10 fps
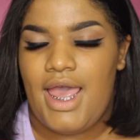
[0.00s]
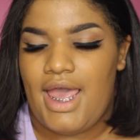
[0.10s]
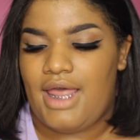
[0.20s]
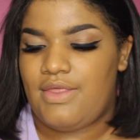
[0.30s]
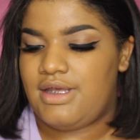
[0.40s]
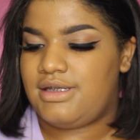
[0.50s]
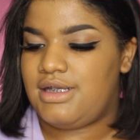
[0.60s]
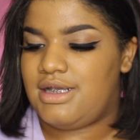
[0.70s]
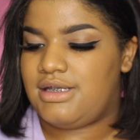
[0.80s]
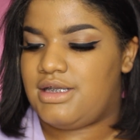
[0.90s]
and
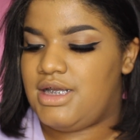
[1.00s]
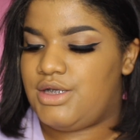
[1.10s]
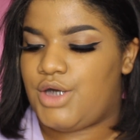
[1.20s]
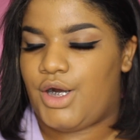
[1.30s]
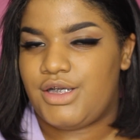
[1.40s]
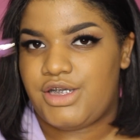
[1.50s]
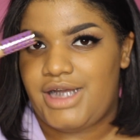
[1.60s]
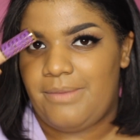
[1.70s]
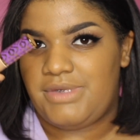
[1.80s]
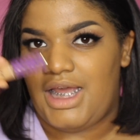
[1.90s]
this is the Tarte
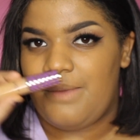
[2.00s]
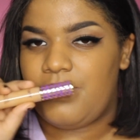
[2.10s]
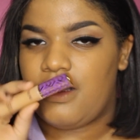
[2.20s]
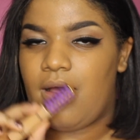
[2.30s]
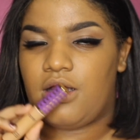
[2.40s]
Shape Tape